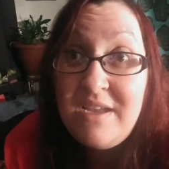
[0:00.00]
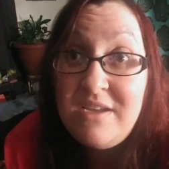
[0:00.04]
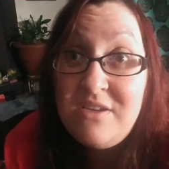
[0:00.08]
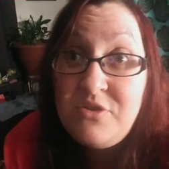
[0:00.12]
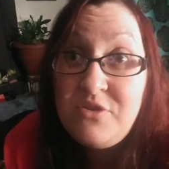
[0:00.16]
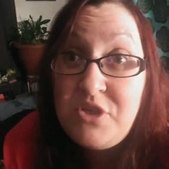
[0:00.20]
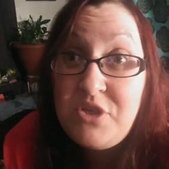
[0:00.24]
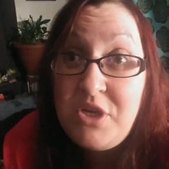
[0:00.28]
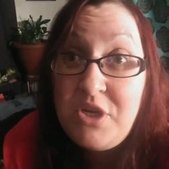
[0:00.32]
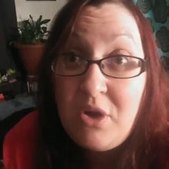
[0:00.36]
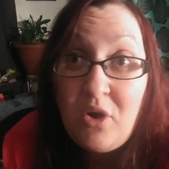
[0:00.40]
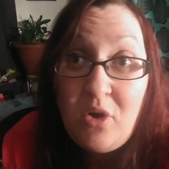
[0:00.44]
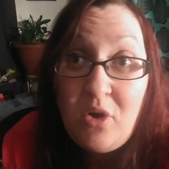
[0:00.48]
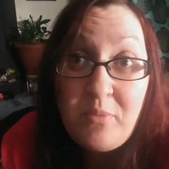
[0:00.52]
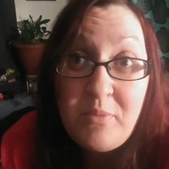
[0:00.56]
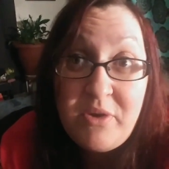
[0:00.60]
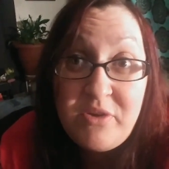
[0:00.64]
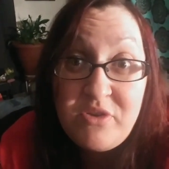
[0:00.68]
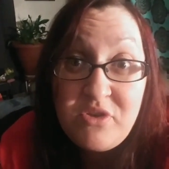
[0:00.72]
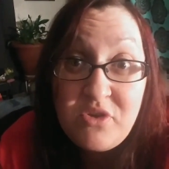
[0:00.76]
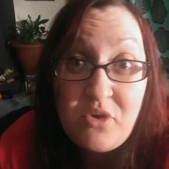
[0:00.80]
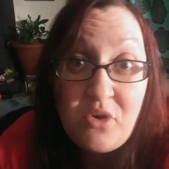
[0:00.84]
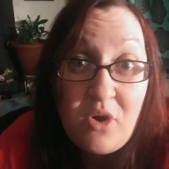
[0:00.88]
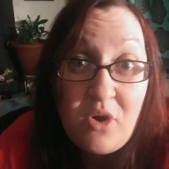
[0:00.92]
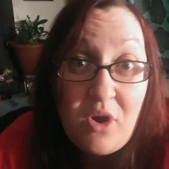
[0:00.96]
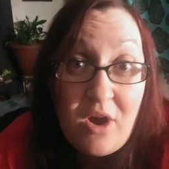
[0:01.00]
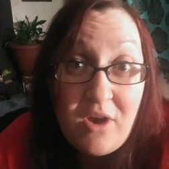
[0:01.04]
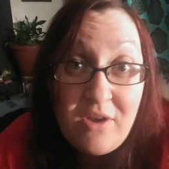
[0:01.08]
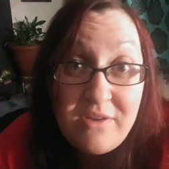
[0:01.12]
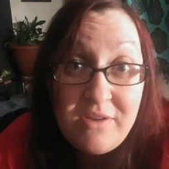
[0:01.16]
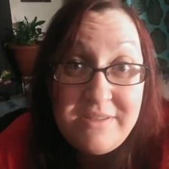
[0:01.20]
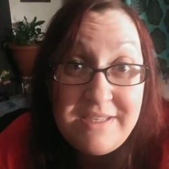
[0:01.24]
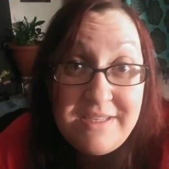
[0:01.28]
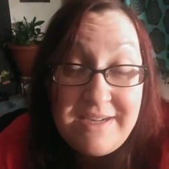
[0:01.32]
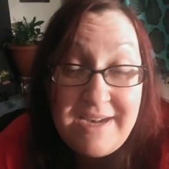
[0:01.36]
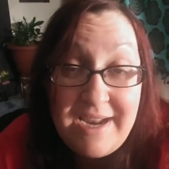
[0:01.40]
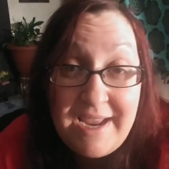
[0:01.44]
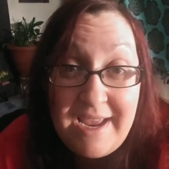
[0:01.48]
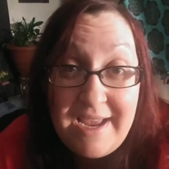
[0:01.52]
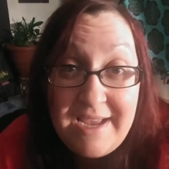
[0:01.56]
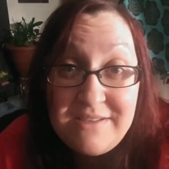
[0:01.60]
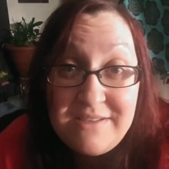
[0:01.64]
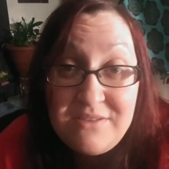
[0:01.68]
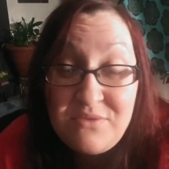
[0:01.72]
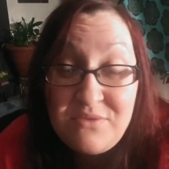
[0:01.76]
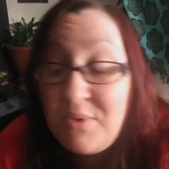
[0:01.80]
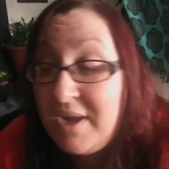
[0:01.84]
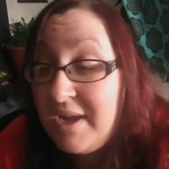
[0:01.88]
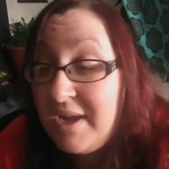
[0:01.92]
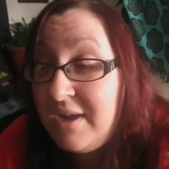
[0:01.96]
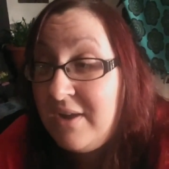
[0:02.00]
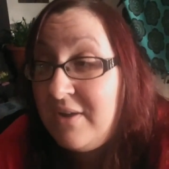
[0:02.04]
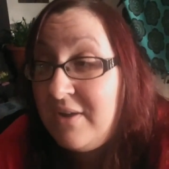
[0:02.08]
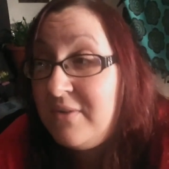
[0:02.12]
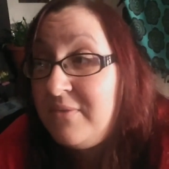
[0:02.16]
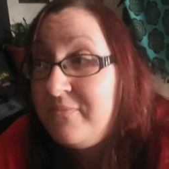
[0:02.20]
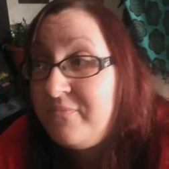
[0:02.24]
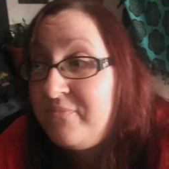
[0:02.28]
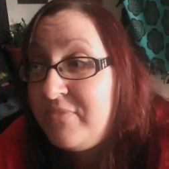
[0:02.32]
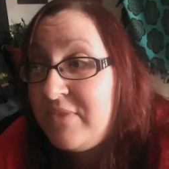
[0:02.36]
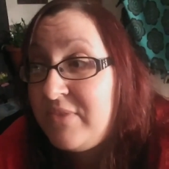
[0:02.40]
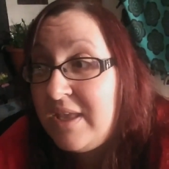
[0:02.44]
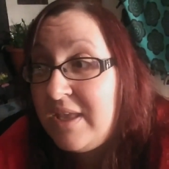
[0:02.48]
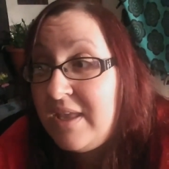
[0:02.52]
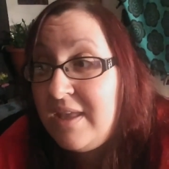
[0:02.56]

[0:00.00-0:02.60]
She almost crawled today as well.